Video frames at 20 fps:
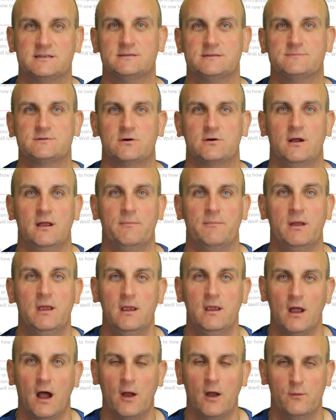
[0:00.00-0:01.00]
and subscribe,
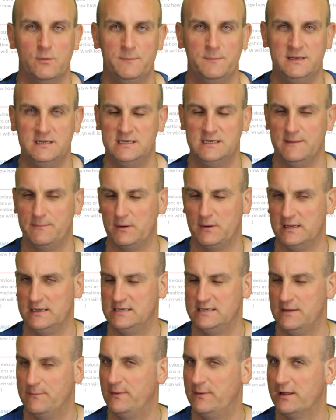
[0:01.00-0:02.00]
I would be deeply,
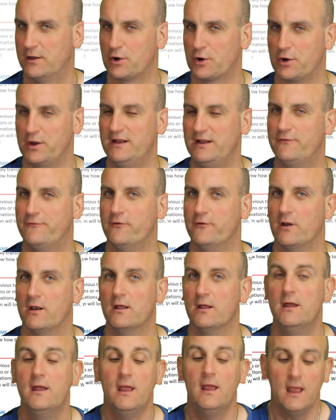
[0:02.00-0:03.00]
deeply
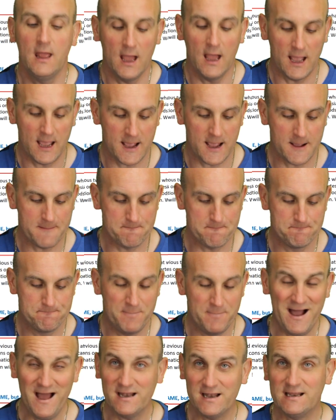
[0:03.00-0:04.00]
grateful.
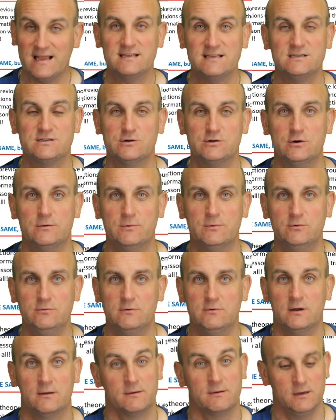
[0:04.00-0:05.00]
But as is
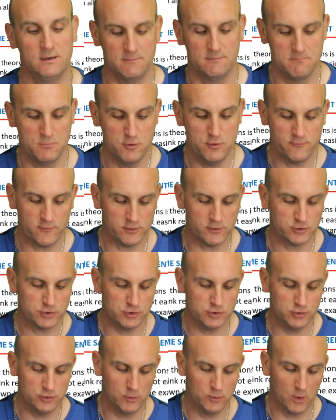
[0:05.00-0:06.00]
normal, I'm going to move on
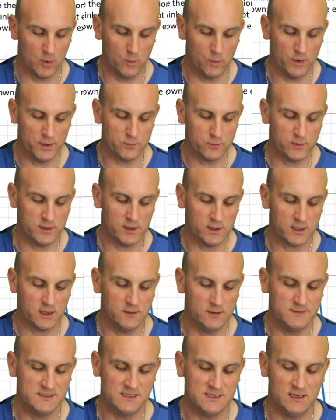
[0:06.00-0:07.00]
to what we are going
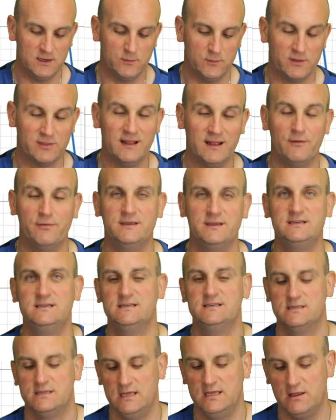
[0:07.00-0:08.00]
to be dealing with. Now, this
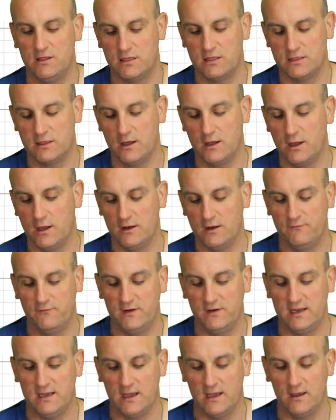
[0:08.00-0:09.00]
is the 3rd
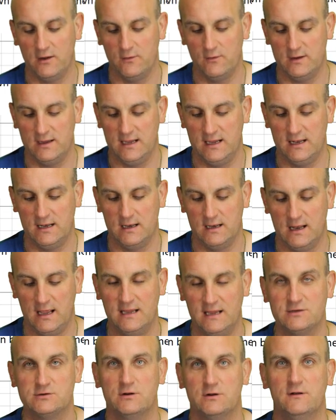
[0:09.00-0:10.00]
video in
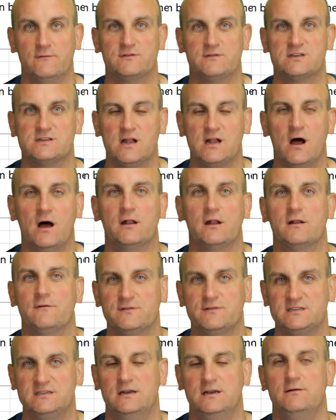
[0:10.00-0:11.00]
a sort of start of
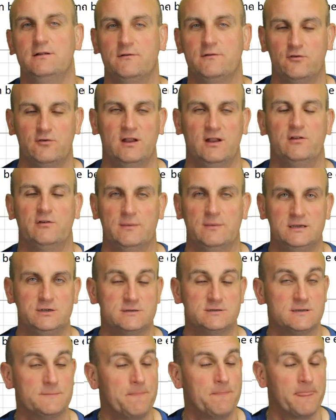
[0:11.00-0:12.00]
a series of
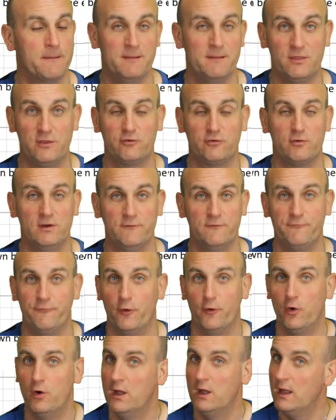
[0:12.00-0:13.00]
transformations. Methods 3 and
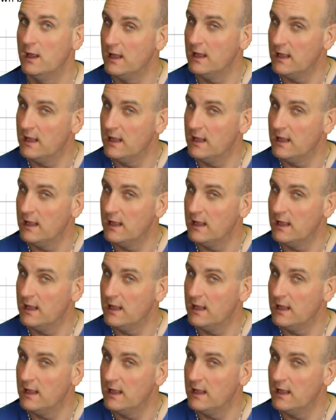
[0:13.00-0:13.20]
4